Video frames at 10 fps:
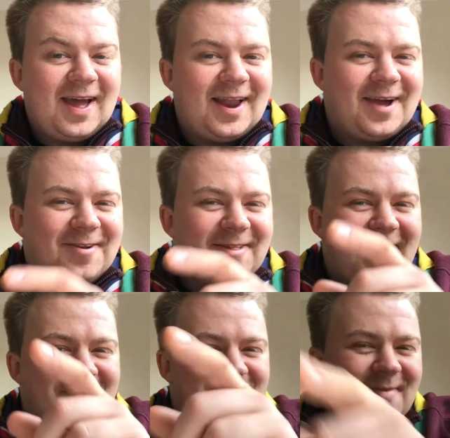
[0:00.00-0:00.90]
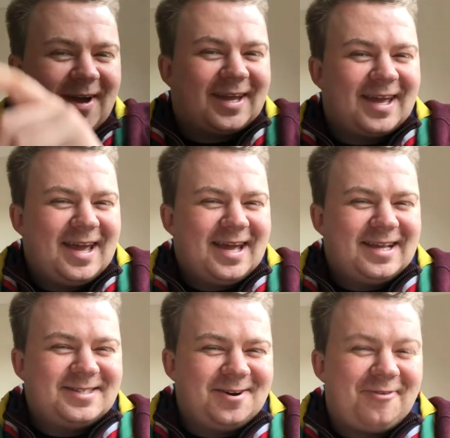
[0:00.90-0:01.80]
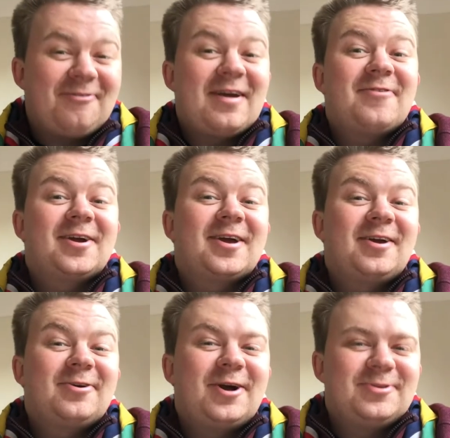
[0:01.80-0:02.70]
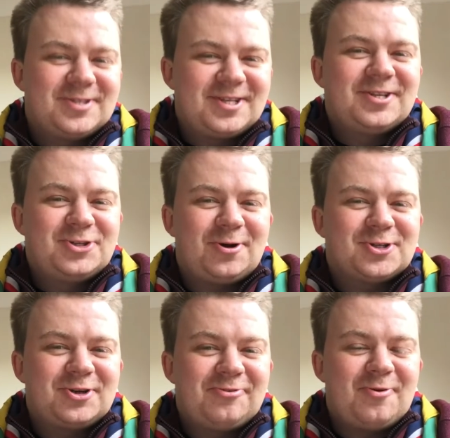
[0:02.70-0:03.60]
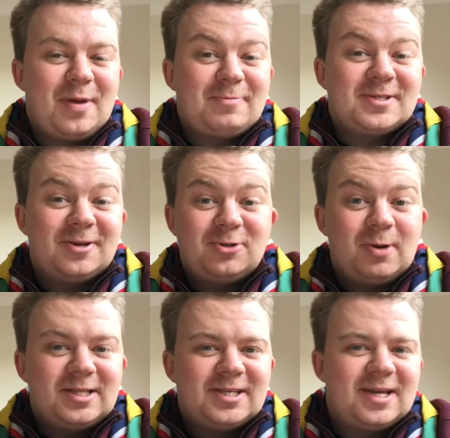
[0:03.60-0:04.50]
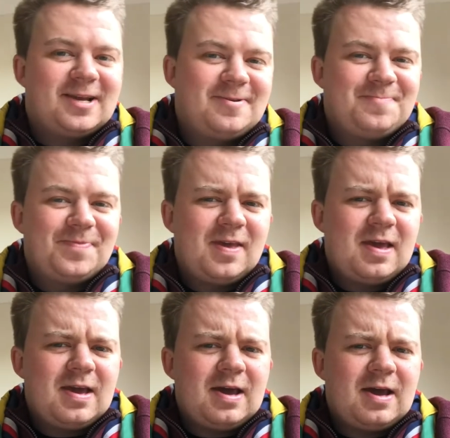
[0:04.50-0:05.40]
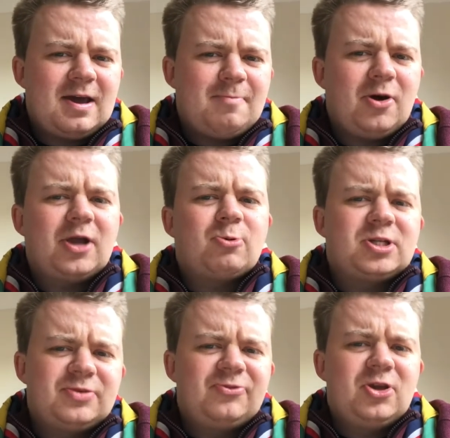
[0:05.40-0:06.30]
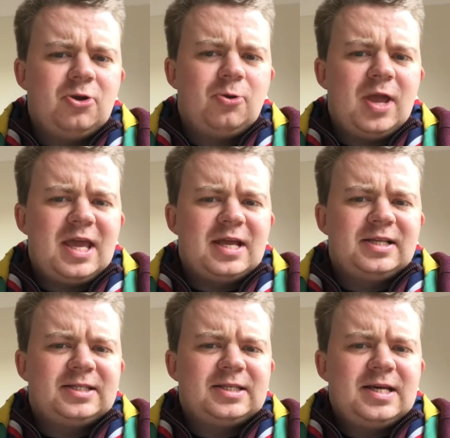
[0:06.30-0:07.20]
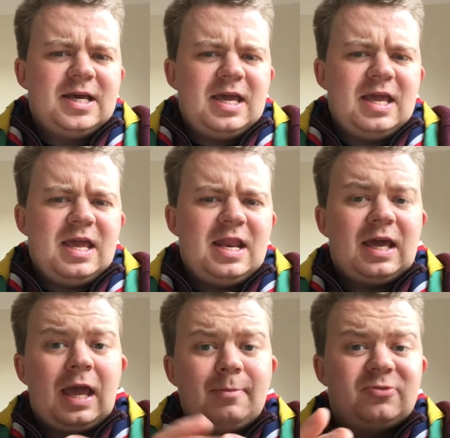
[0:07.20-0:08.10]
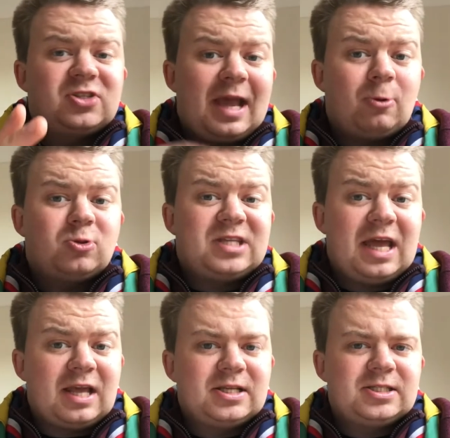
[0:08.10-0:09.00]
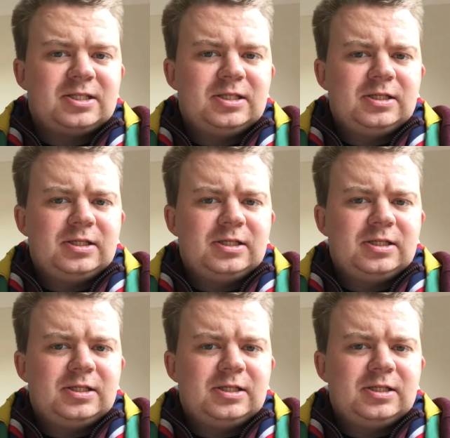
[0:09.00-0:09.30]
Hello there, Mike. It's your favourite co-host, Josh, from episode 20. My question for you is, in a game of Scout tennis,